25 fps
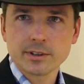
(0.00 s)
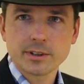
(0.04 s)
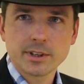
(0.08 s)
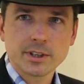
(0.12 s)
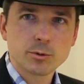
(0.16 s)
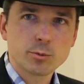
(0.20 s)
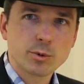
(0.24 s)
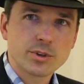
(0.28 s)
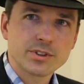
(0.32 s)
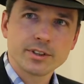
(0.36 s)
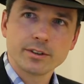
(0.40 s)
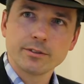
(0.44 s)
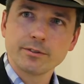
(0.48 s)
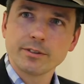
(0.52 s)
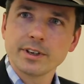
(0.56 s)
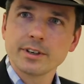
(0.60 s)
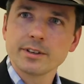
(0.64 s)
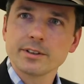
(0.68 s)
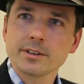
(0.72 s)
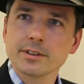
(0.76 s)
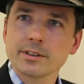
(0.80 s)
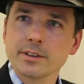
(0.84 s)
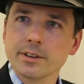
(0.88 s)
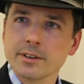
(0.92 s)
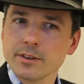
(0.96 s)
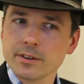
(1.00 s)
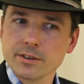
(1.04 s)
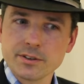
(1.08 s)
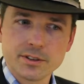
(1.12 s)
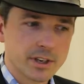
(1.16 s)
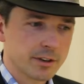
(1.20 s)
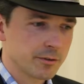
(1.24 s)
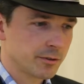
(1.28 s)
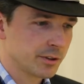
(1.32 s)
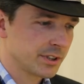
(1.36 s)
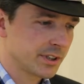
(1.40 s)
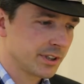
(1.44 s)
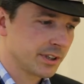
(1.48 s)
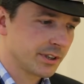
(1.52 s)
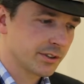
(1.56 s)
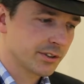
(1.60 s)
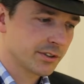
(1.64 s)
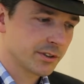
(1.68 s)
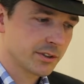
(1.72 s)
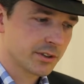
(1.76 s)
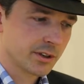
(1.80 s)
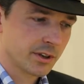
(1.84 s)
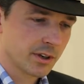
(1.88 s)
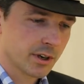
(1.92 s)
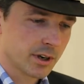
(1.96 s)
It was invented in the
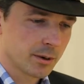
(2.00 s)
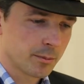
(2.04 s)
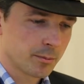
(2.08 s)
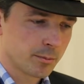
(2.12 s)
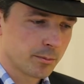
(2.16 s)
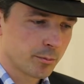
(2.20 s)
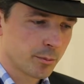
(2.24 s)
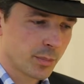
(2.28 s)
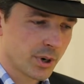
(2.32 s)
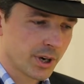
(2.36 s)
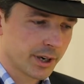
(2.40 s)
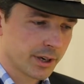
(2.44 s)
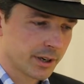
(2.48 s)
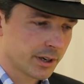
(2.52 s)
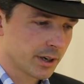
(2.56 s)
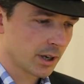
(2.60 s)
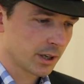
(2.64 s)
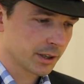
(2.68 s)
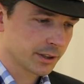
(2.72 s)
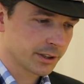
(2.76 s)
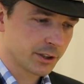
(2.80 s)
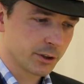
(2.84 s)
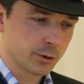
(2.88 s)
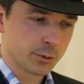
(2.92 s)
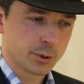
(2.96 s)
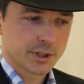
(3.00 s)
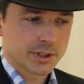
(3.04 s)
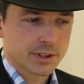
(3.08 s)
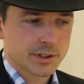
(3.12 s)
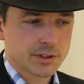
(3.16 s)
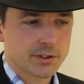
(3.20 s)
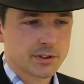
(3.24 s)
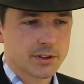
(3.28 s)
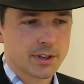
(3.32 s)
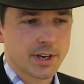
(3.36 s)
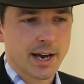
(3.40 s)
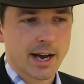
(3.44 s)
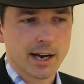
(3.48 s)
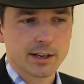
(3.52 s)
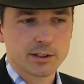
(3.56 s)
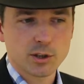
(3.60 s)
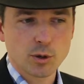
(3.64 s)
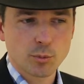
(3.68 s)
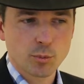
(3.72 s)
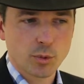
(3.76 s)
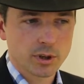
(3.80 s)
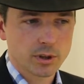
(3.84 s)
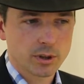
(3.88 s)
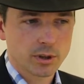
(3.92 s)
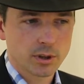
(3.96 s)
70s by Carl Hewitt. It's the
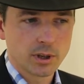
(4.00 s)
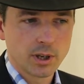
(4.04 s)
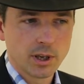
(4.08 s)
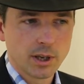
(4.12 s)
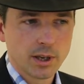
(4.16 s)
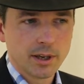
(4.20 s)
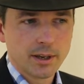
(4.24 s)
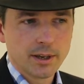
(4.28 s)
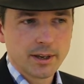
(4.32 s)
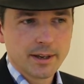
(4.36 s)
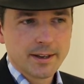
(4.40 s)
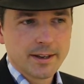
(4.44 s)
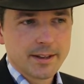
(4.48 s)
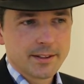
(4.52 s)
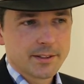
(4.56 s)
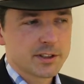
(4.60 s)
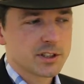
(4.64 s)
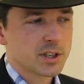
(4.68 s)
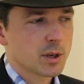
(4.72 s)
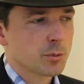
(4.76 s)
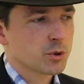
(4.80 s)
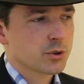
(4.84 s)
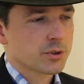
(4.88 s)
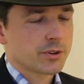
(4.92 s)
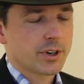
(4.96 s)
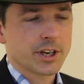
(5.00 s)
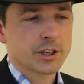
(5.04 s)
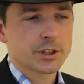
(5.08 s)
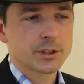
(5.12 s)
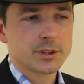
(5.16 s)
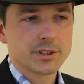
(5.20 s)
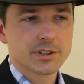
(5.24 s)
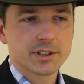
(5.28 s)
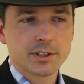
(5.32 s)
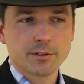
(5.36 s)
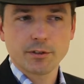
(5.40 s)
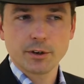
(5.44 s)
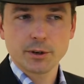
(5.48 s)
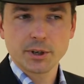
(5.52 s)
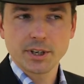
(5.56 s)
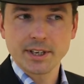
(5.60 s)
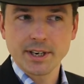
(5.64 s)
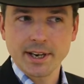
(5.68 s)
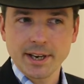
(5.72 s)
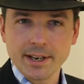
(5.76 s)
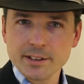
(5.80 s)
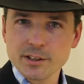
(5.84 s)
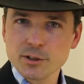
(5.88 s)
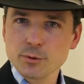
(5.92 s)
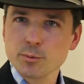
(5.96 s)
actor model. Mm-hmm. This abstraction is a very
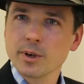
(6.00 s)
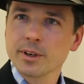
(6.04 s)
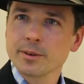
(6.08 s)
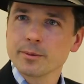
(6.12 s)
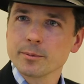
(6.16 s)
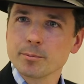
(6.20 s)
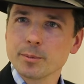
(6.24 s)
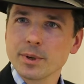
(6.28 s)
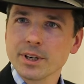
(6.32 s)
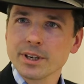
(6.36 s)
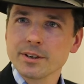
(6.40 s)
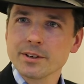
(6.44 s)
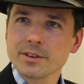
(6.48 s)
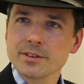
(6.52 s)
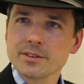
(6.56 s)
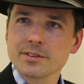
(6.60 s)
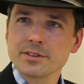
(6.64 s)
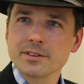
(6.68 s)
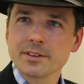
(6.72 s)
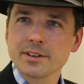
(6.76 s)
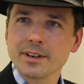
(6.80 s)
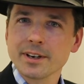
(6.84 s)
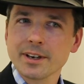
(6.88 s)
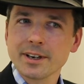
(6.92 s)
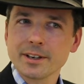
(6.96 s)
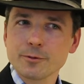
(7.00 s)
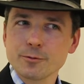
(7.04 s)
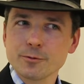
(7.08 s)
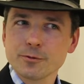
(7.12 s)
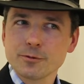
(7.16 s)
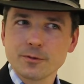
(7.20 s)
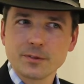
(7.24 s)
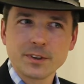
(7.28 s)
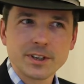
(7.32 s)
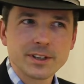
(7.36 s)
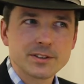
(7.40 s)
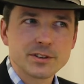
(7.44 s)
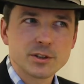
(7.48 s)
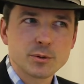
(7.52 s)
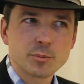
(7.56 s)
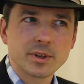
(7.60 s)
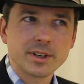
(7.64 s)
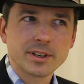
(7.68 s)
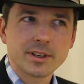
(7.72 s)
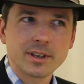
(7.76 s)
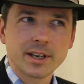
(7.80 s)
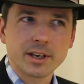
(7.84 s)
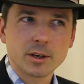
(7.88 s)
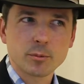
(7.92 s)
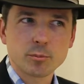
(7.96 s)
nice one because it feels a
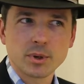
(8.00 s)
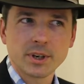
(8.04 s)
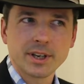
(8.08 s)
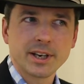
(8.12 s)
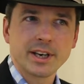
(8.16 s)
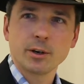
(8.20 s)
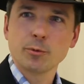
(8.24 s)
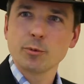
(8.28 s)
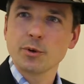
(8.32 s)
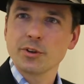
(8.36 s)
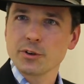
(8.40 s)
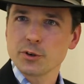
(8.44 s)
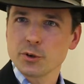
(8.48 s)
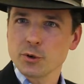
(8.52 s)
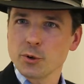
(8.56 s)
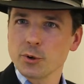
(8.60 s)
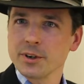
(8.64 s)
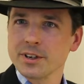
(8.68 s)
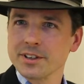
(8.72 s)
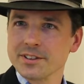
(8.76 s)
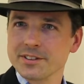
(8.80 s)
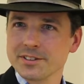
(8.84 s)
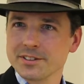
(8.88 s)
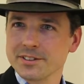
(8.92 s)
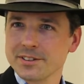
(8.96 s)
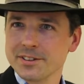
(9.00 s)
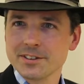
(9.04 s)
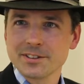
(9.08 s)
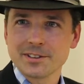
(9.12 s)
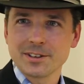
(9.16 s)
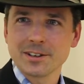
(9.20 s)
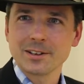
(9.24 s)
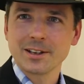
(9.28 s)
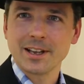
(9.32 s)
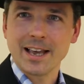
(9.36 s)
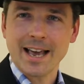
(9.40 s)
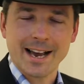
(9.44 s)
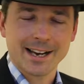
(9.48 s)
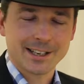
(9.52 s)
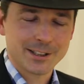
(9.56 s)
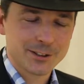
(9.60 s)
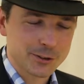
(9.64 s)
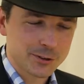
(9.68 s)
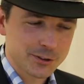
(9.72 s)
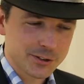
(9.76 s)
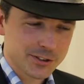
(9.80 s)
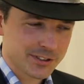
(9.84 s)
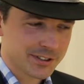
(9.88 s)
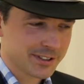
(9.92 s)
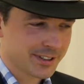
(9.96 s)
bit like playing with toys, these little
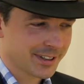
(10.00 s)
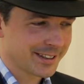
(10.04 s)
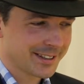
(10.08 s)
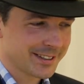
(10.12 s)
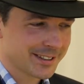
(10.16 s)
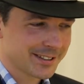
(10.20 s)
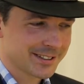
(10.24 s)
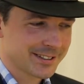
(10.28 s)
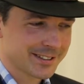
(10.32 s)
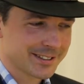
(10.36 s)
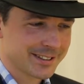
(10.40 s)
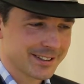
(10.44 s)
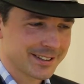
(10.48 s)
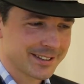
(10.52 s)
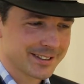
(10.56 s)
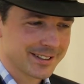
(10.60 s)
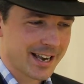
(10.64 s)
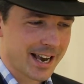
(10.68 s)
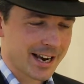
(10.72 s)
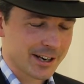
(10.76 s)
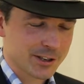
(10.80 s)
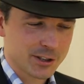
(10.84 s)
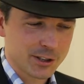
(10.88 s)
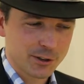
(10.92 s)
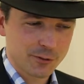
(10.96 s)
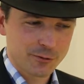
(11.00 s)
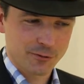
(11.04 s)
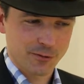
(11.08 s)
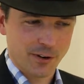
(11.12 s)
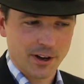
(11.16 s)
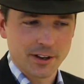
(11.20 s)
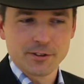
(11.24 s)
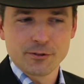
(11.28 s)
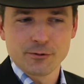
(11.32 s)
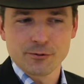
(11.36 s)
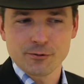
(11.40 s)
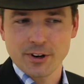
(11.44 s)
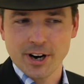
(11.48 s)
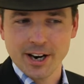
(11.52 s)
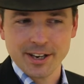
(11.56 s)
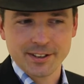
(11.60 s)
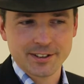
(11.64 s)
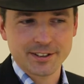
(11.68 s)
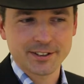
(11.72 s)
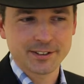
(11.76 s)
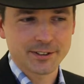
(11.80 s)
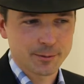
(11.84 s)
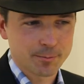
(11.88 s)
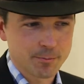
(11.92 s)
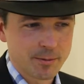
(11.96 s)
actors. It's actually fun
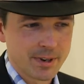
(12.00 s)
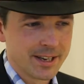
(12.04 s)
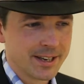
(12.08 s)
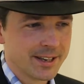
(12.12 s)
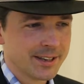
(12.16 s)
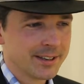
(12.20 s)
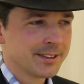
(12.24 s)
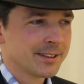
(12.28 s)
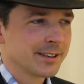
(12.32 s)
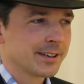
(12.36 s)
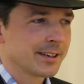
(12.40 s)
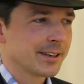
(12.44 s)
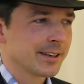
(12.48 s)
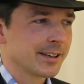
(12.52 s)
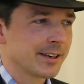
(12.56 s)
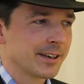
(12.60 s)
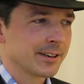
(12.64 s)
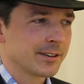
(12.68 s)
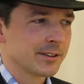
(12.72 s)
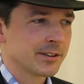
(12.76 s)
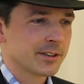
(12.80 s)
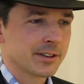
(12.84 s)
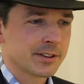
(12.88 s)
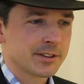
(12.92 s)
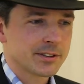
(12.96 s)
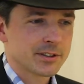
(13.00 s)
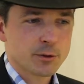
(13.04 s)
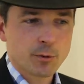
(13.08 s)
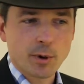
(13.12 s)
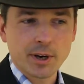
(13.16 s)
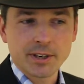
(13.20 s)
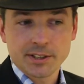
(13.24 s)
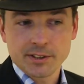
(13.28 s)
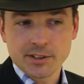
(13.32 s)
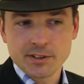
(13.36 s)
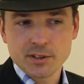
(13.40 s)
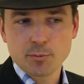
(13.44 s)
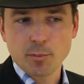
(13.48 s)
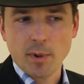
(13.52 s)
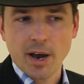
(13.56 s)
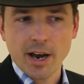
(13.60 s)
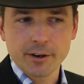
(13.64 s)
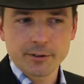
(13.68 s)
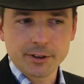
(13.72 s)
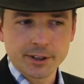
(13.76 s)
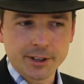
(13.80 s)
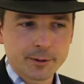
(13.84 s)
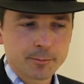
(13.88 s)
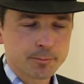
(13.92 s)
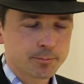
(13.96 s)
writing them, and it's quite
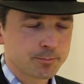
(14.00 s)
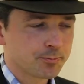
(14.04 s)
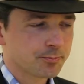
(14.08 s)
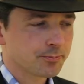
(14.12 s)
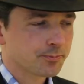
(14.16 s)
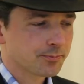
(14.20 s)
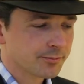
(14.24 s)
inspiring